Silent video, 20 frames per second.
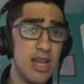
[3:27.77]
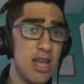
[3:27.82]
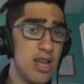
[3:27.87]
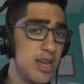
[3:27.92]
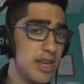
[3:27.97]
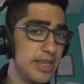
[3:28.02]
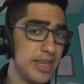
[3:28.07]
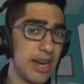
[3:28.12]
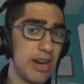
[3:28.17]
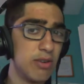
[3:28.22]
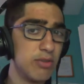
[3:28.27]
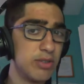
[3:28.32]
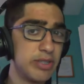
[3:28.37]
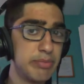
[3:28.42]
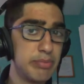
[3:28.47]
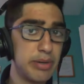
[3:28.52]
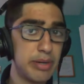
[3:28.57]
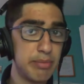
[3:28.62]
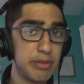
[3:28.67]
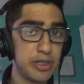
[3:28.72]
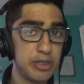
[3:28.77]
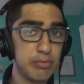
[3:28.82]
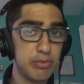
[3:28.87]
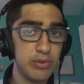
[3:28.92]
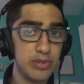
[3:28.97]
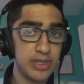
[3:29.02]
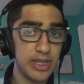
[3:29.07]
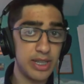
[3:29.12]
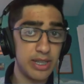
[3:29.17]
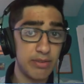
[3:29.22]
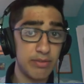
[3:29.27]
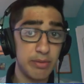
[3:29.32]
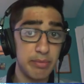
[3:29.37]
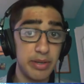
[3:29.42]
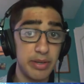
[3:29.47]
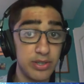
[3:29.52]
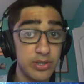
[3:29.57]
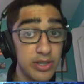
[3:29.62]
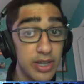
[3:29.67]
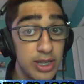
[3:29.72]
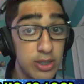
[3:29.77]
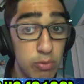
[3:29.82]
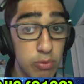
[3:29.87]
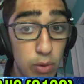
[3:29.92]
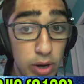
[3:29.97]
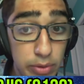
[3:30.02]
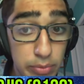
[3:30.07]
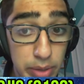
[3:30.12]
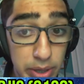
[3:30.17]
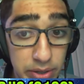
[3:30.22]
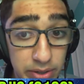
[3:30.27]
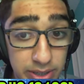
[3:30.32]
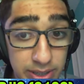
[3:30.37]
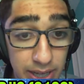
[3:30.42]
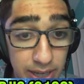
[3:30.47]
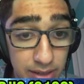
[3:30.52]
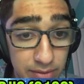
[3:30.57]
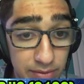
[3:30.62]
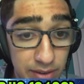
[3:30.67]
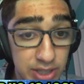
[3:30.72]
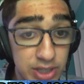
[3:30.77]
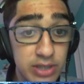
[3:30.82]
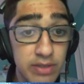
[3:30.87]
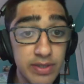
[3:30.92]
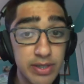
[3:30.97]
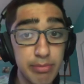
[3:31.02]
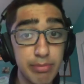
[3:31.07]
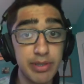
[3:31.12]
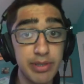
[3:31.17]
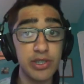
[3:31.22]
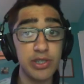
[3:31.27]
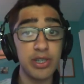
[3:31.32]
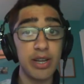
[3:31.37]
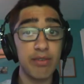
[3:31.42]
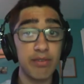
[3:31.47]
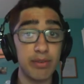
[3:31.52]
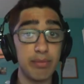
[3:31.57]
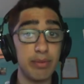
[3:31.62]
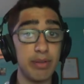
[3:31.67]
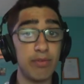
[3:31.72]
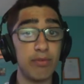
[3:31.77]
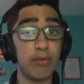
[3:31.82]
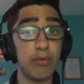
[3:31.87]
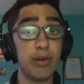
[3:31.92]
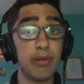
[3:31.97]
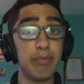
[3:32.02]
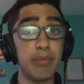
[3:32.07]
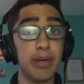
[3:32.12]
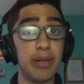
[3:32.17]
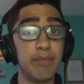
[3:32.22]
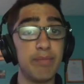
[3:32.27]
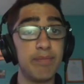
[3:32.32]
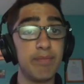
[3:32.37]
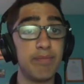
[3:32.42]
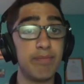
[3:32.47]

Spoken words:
yeah, I was pretty much smooth sailing from here. So that's one way you can take advantage of this position after b4, but